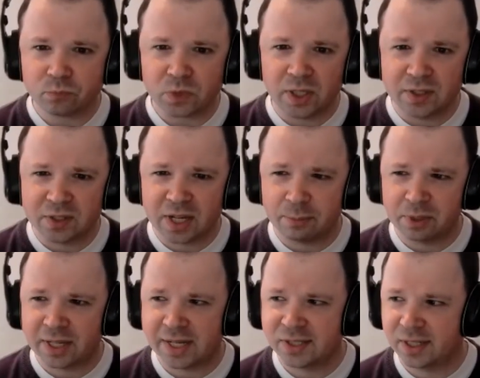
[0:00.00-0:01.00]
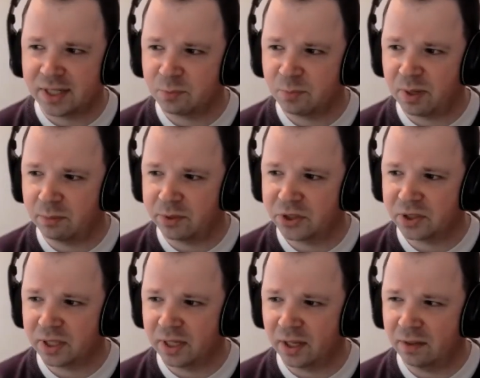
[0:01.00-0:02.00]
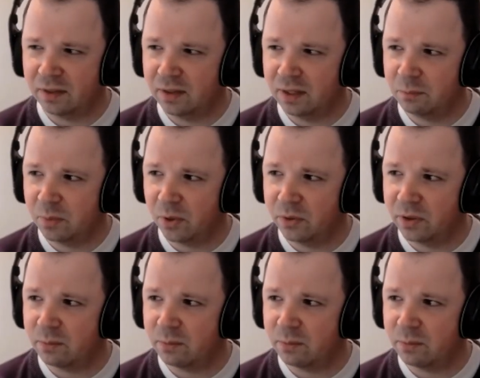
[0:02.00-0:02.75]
There's a couple of case studies published. Uh, I think both of